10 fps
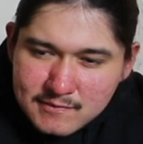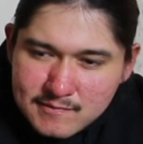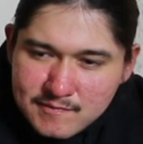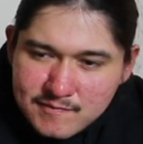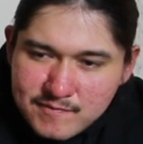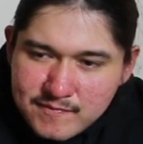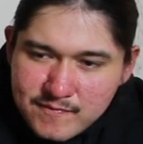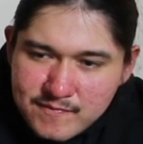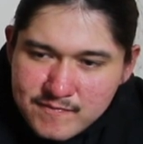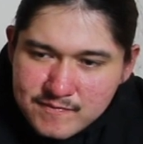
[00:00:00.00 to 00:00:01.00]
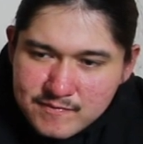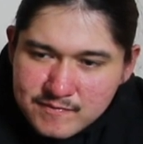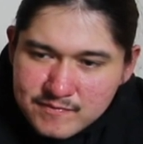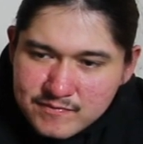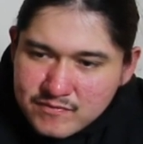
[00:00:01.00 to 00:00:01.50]

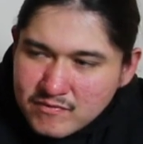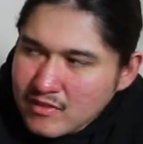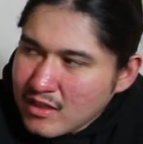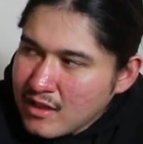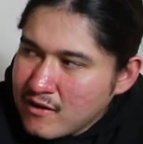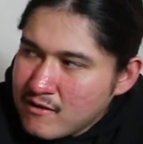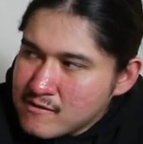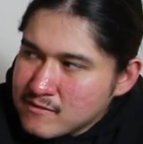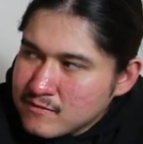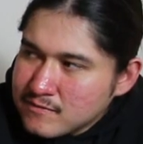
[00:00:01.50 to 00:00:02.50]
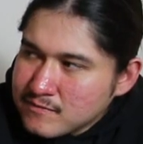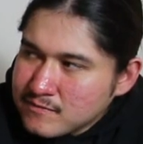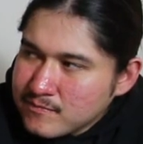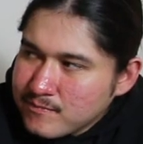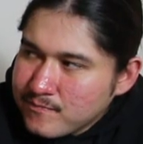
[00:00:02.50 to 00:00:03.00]

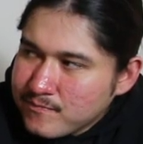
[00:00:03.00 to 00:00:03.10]
The person shown says nothing.